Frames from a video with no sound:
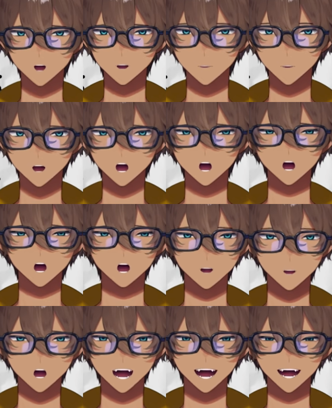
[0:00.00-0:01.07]
what Q
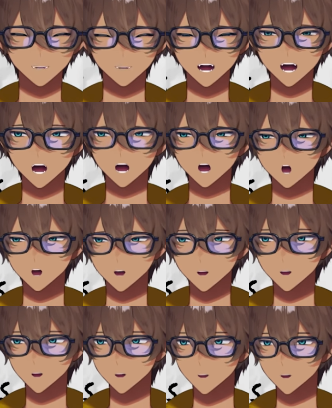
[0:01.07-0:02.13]
times? Aw,
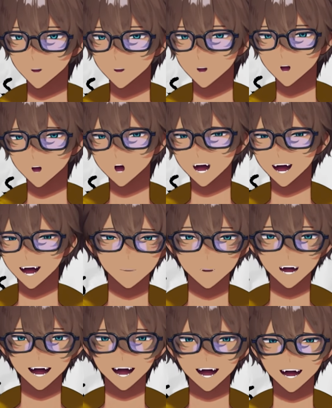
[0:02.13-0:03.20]
okay.
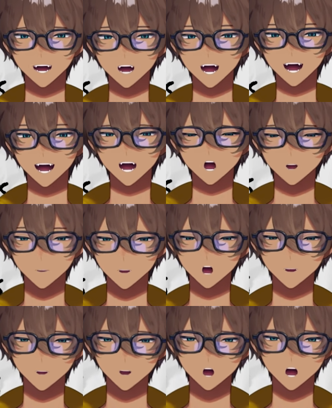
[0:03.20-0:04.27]
Big HP
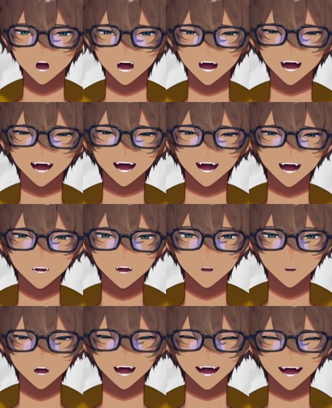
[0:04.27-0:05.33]
bar, I am the
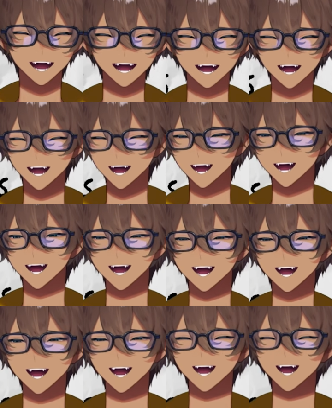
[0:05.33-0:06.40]
mechanics.
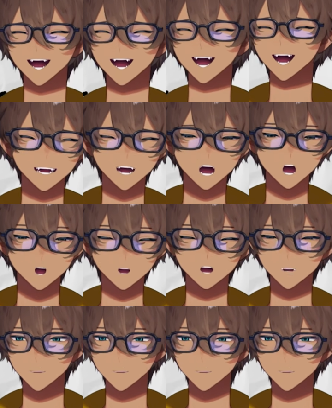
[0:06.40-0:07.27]
Coats and